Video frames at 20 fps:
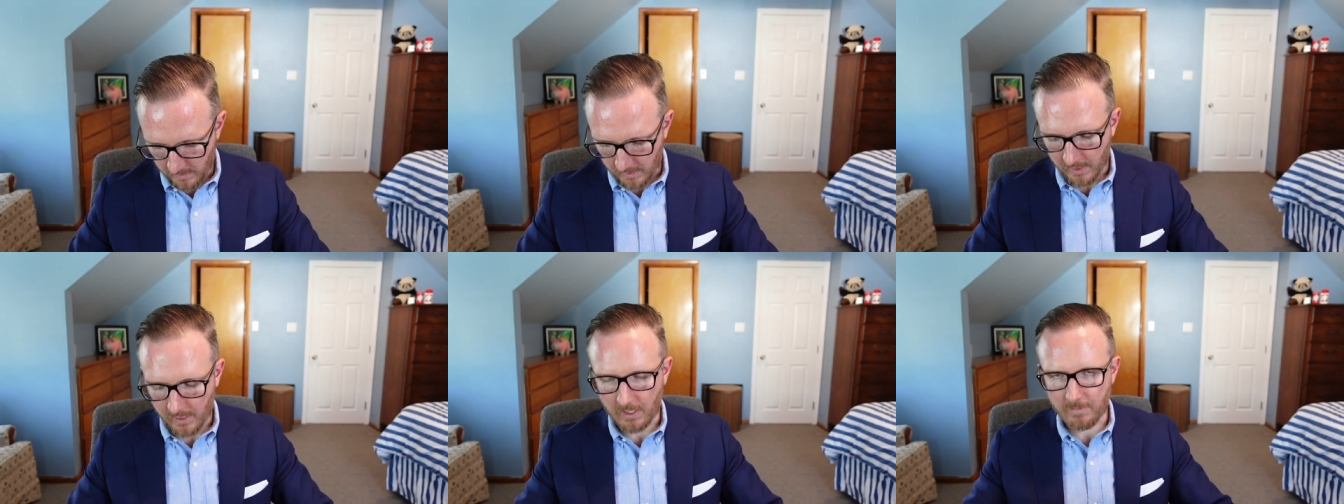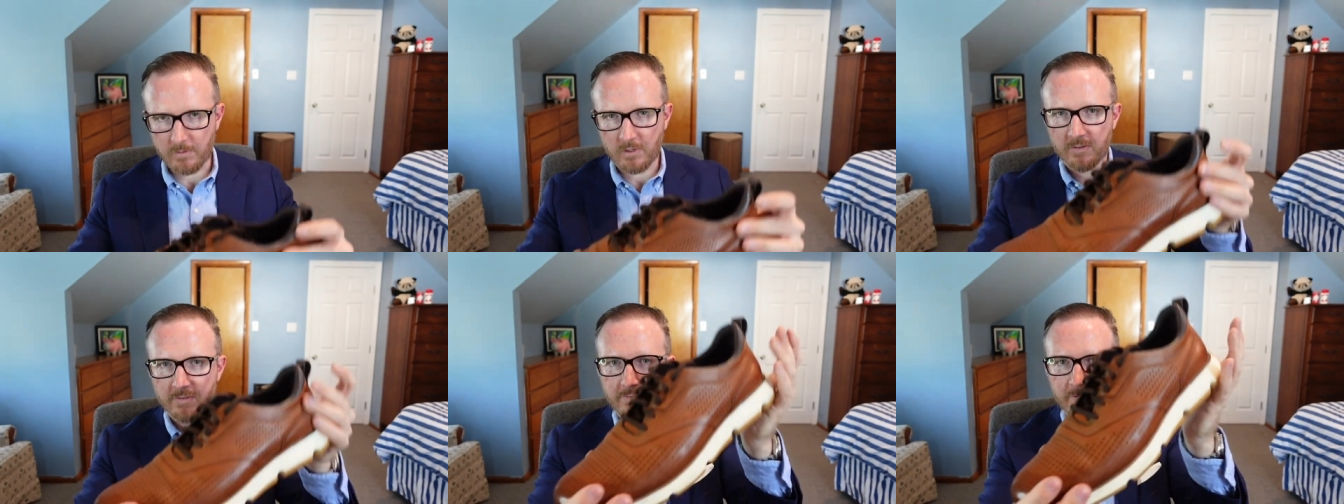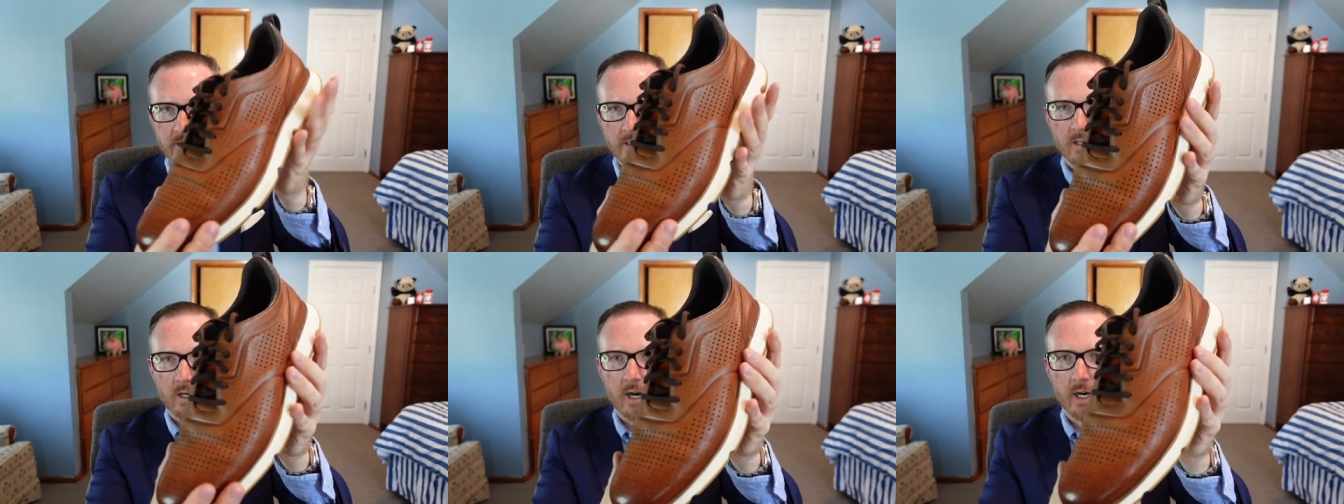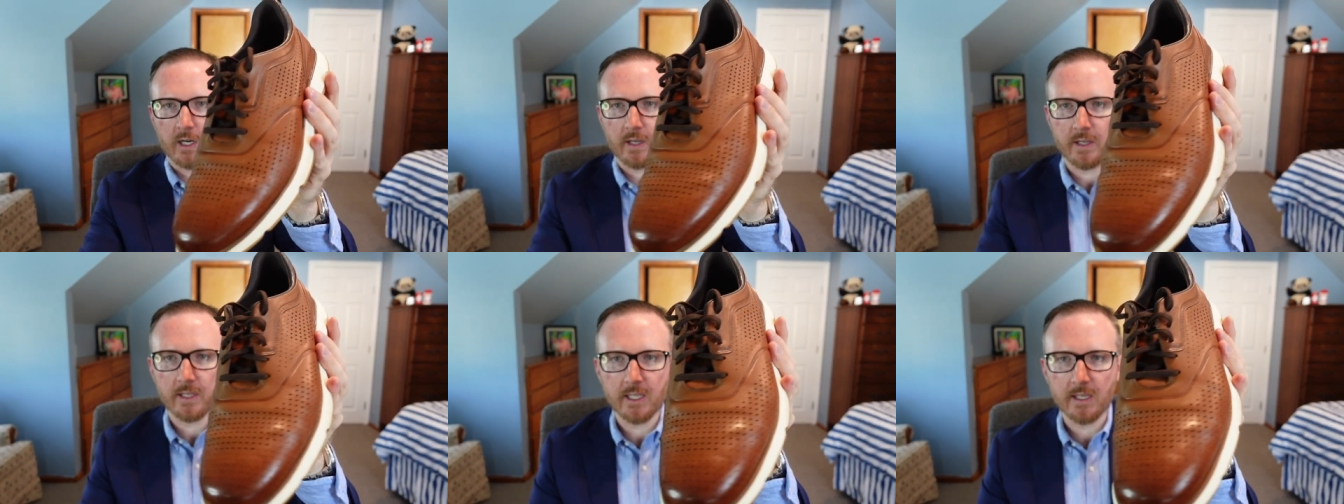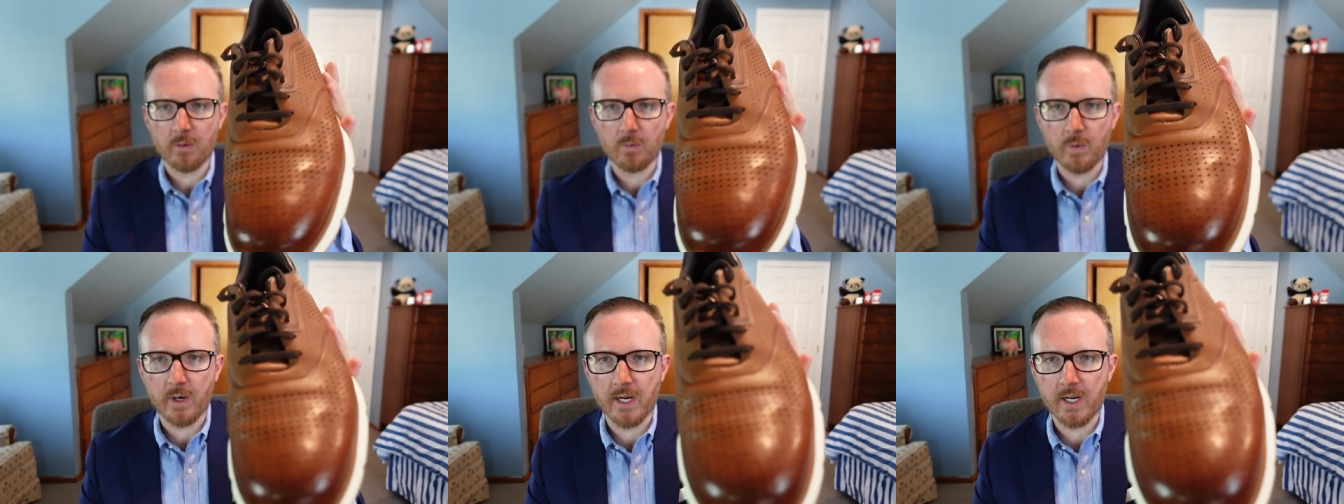Uh, your feet are going to
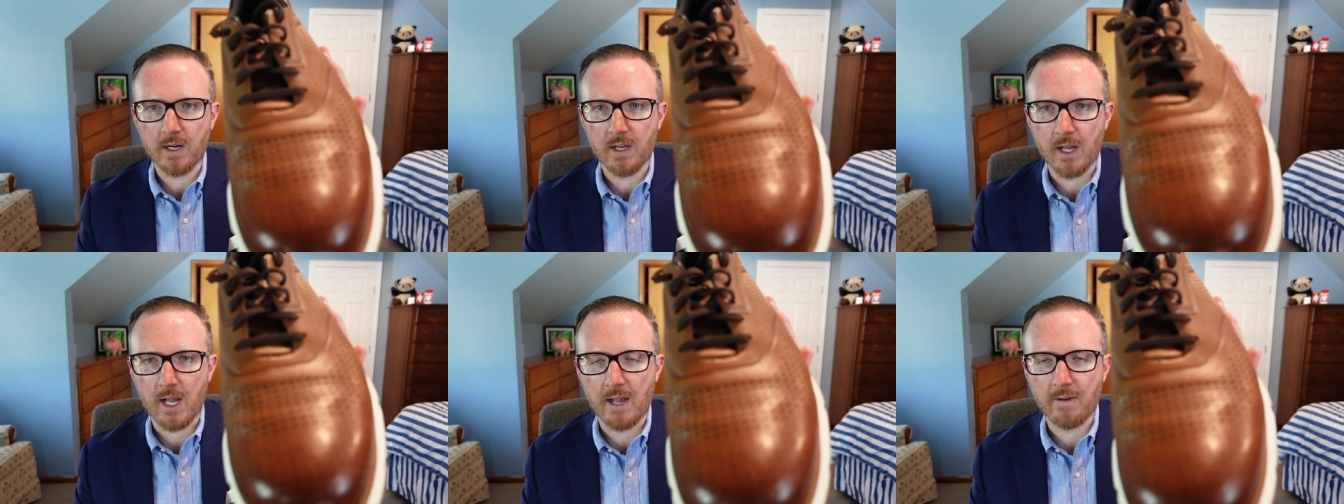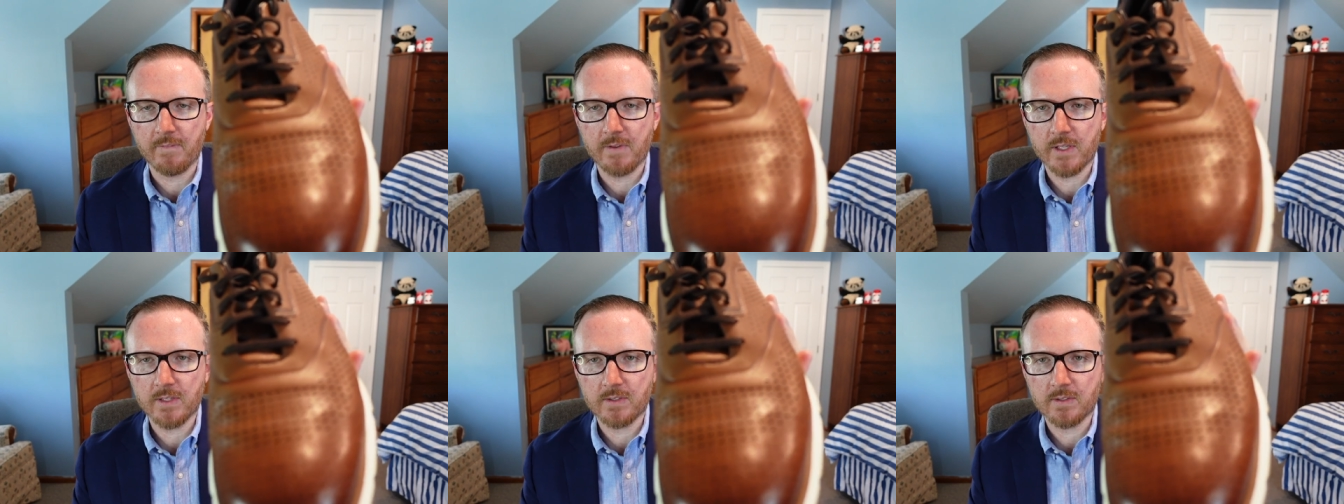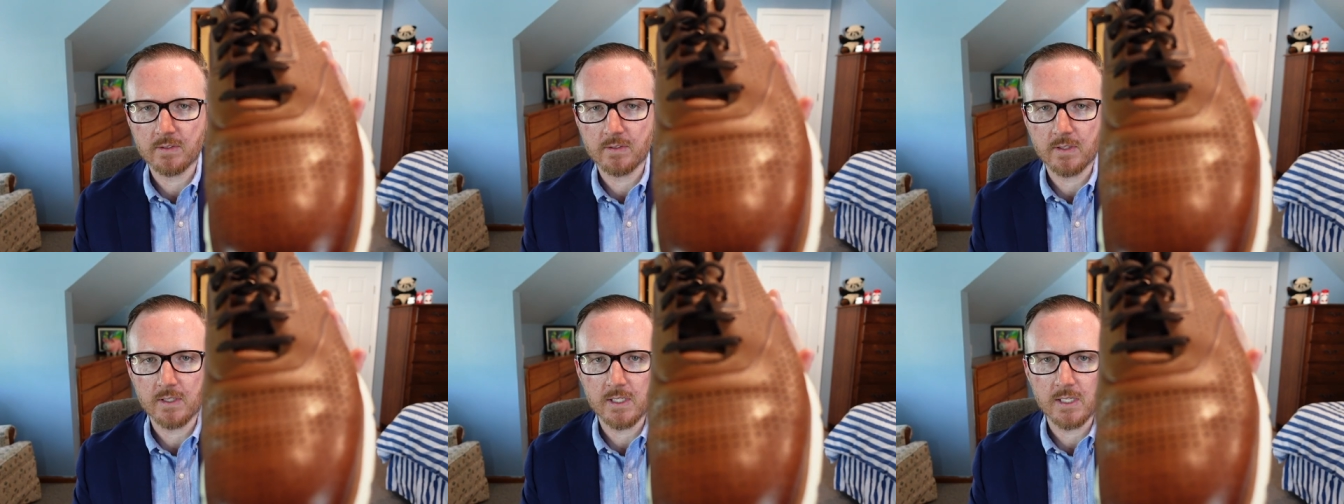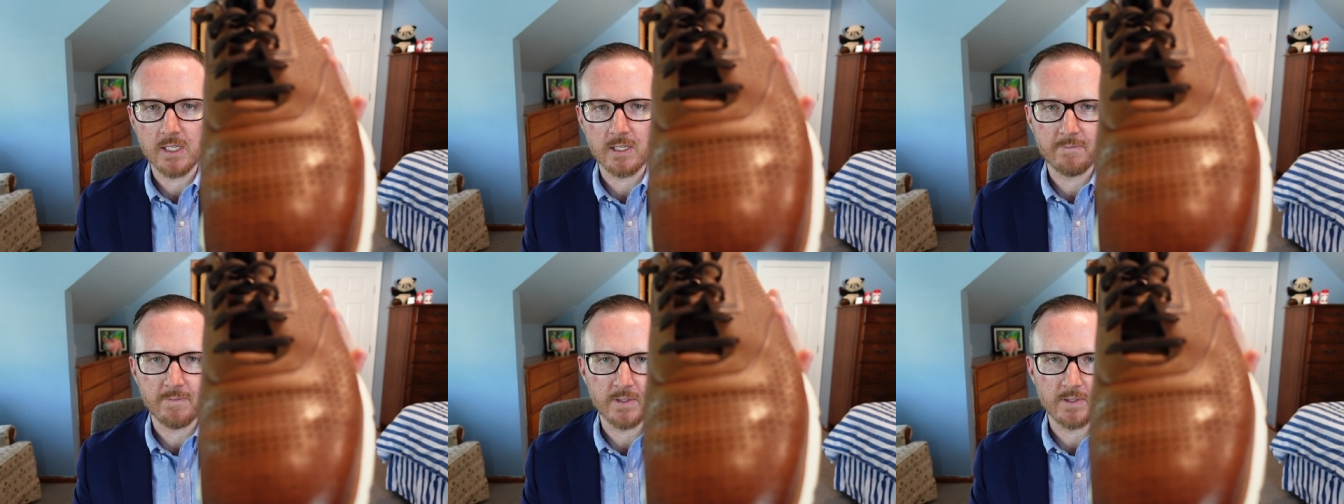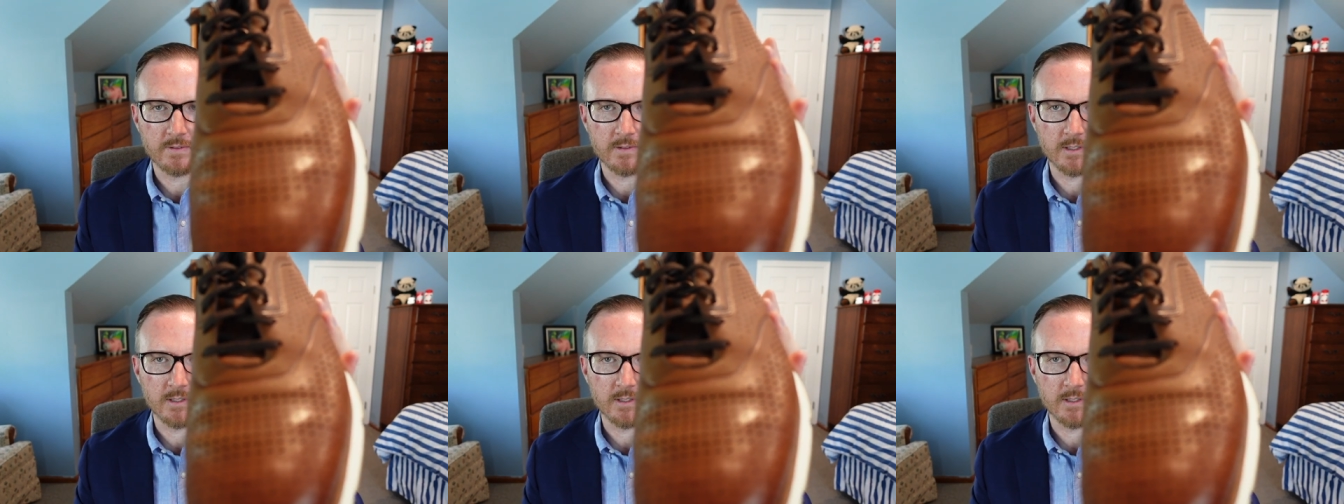get wet, obviously, if it's